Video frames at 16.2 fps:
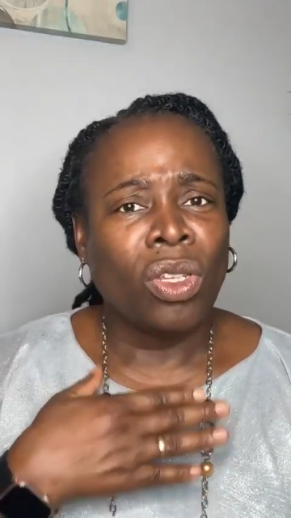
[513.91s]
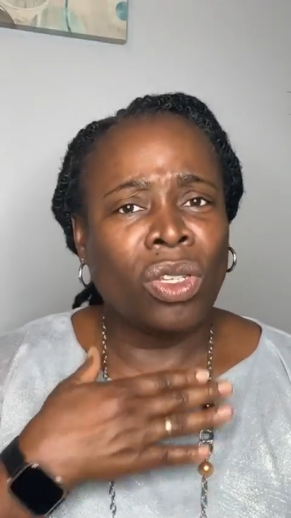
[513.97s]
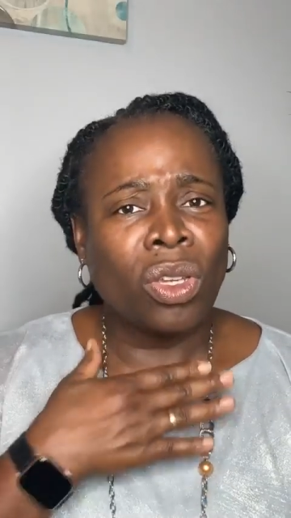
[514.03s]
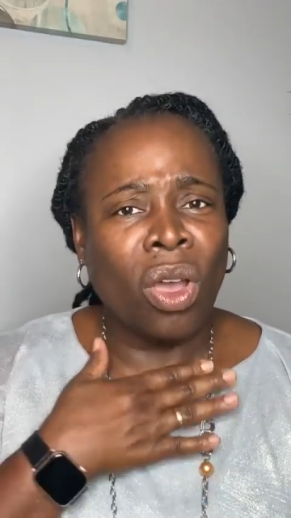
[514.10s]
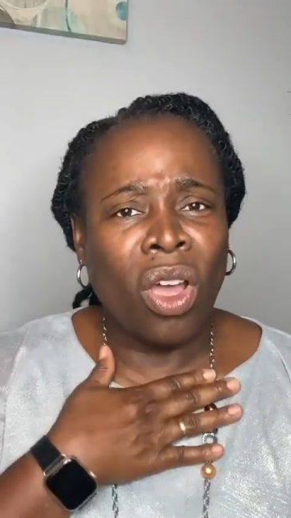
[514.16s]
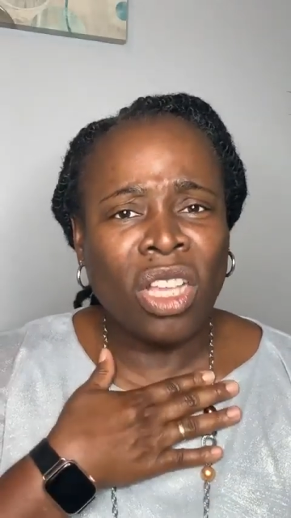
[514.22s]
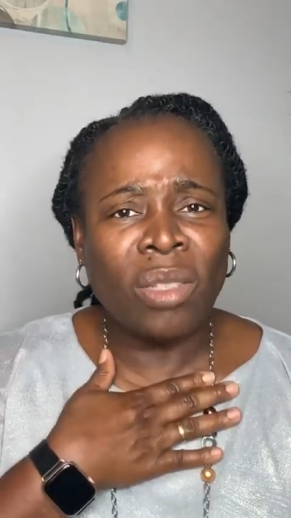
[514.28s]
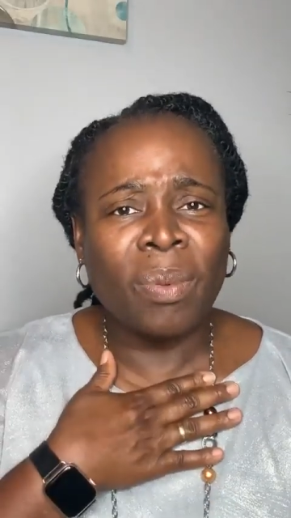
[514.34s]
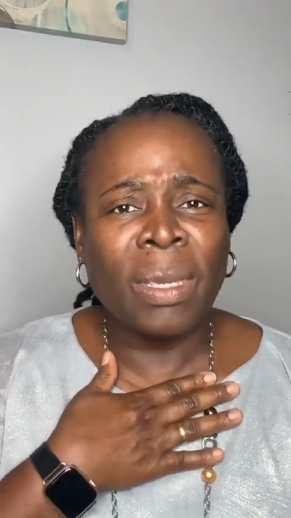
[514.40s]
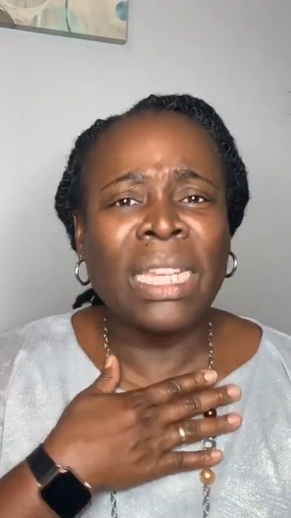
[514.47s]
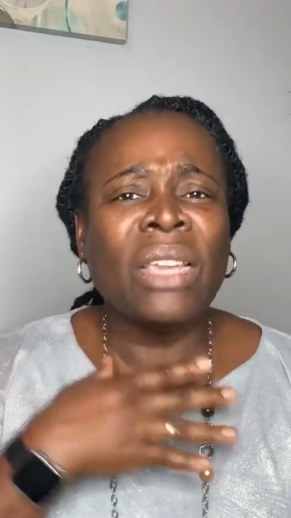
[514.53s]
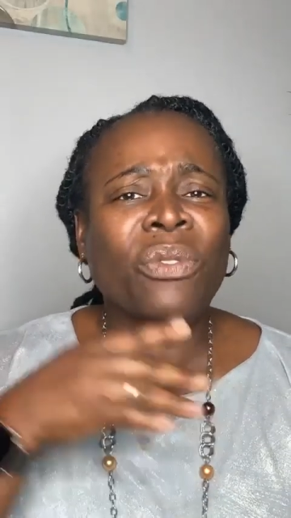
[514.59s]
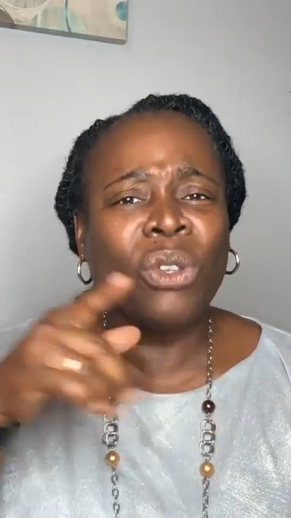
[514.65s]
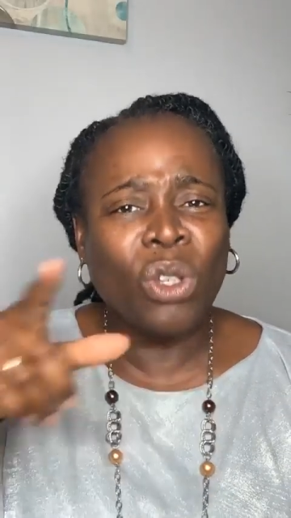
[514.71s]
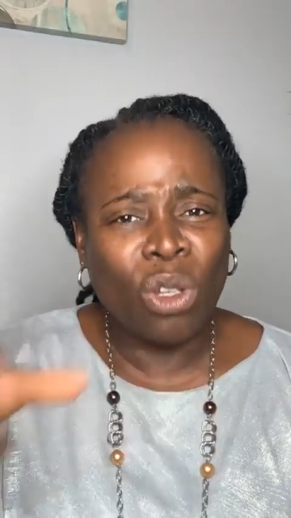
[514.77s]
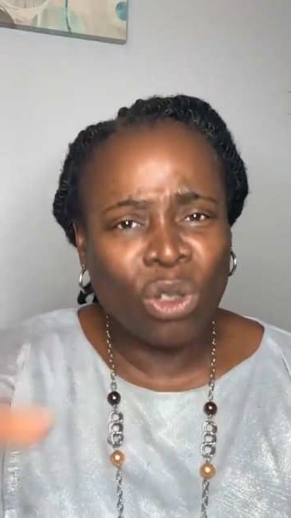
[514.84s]
Your
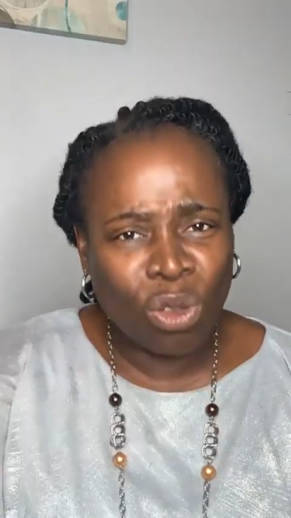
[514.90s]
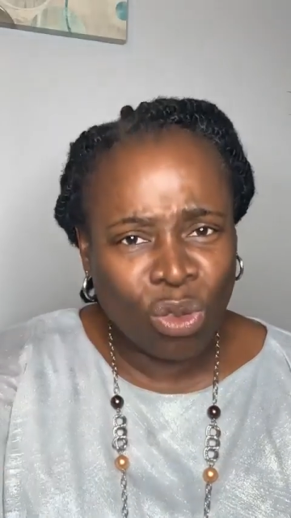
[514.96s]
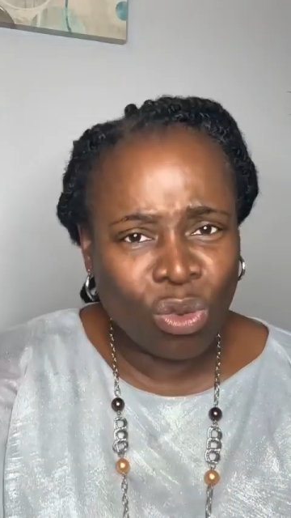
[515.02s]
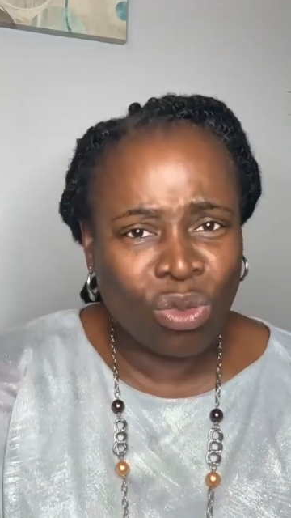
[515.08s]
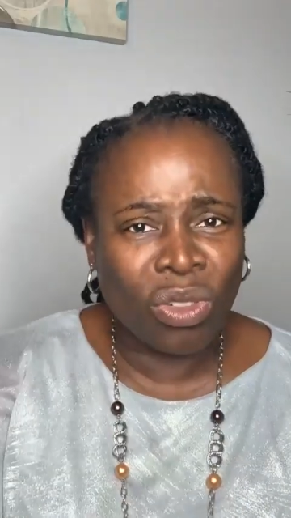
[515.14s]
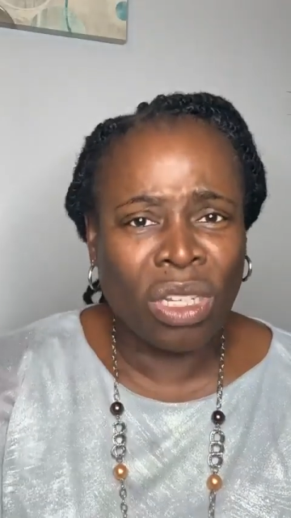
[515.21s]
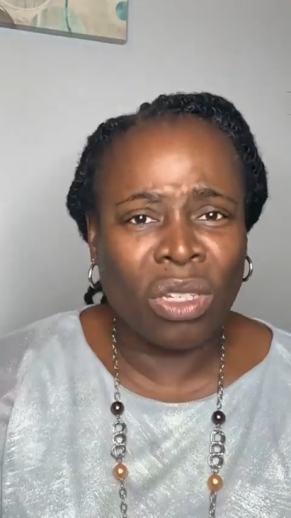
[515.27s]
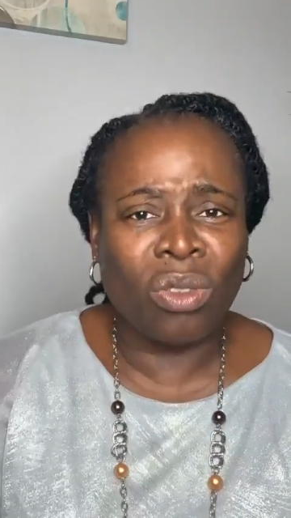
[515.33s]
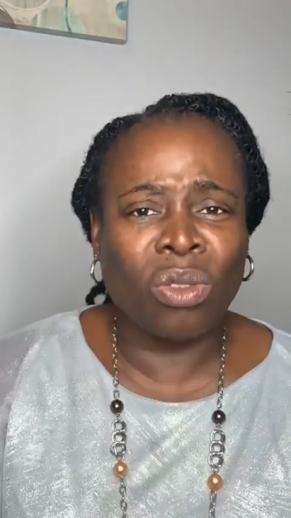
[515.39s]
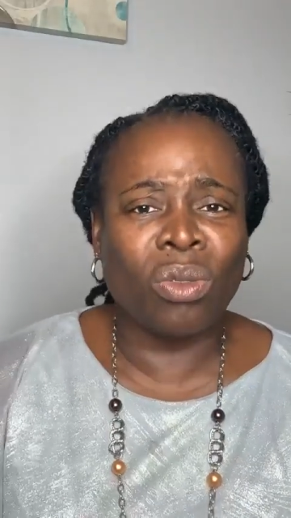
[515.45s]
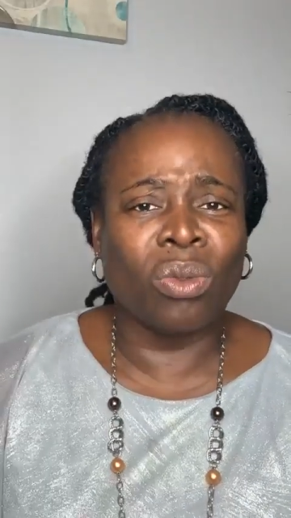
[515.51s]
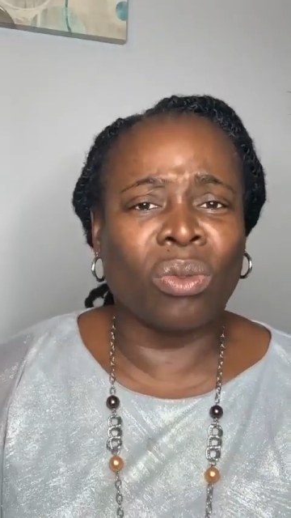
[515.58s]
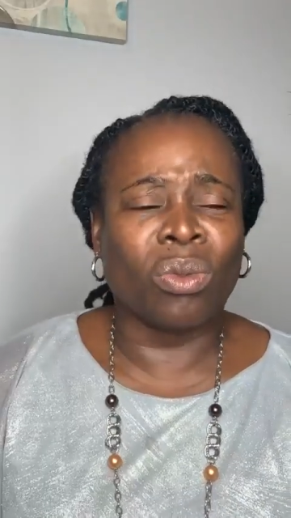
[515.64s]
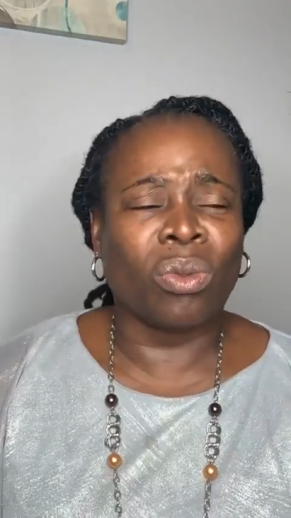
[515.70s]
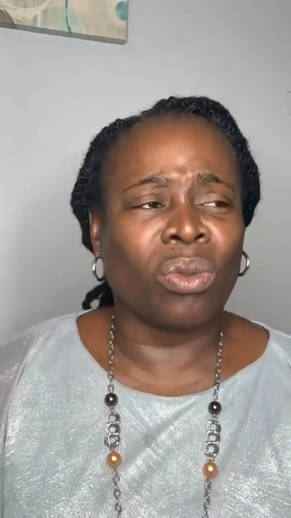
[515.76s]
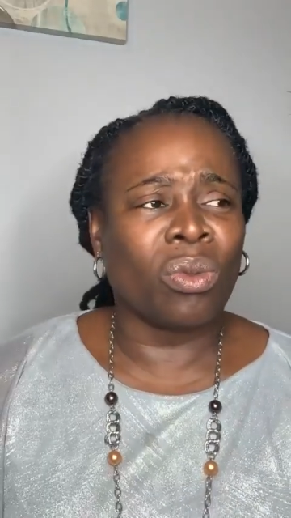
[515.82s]
husband, even your children
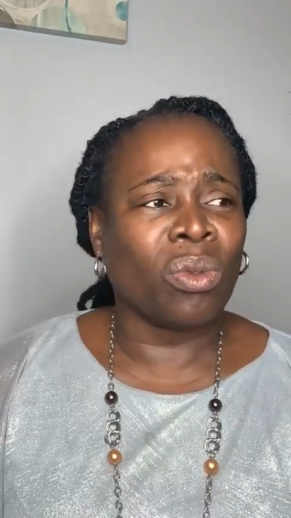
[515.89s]
too.